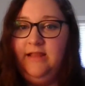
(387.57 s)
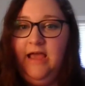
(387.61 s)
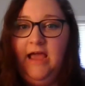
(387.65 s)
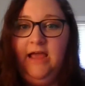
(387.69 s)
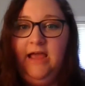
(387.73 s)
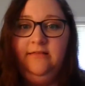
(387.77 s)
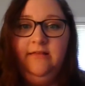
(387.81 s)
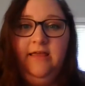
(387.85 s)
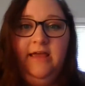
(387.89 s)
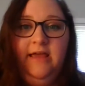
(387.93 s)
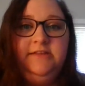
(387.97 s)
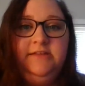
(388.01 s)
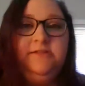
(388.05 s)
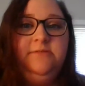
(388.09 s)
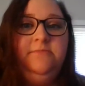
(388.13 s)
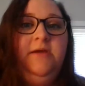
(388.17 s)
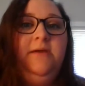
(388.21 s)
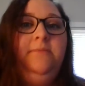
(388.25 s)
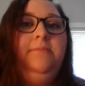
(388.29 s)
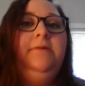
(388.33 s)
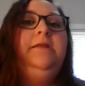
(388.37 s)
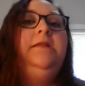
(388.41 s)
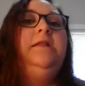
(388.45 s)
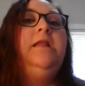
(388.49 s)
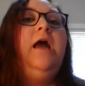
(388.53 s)
I'd like to
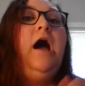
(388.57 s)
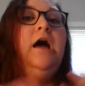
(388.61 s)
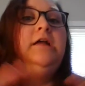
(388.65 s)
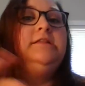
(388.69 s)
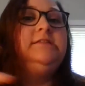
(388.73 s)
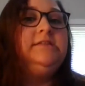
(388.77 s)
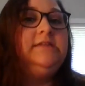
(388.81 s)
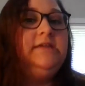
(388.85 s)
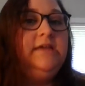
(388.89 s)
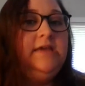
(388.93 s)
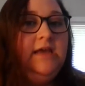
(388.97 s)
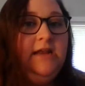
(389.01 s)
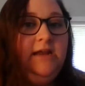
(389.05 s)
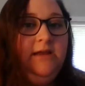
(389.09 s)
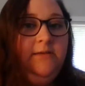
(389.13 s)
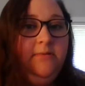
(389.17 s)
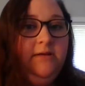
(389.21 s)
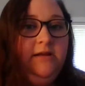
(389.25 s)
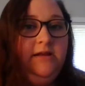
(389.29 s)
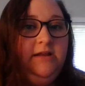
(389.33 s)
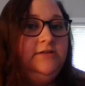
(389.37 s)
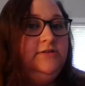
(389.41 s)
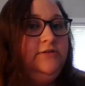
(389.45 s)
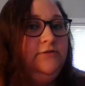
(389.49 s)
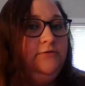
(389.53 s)
maybe not see
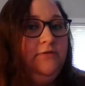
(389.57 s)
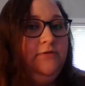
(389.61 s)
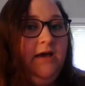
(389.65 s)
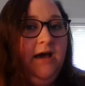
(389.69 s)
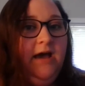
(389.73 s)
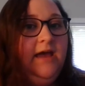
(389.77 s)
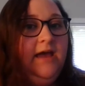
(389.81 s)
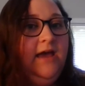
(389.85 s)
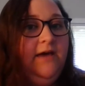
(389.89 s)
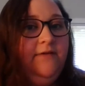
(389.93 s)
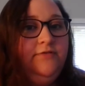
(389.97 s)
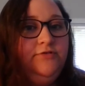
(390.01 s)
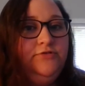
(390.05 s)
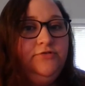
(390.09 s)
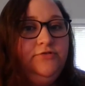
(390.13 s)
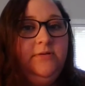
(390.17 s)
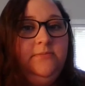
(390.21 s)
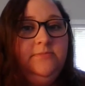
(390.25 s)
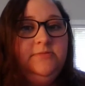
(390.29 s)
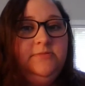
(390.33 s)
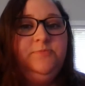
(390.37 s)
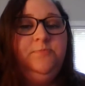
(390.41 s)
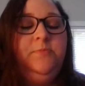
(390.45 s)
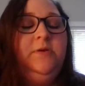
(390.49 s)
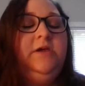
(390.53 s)
anybody do the I Have a
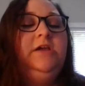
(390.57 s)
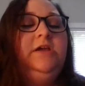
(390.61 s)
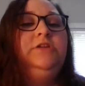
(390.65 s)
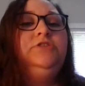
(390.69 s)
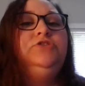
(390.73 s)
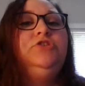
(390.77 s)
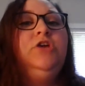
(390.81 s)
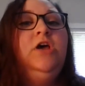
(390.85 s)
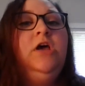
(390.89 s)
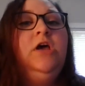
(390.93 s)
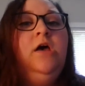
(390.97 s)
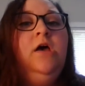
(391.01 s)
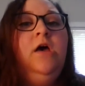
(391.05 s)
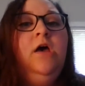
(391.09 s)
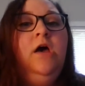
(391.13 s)
Dream speech.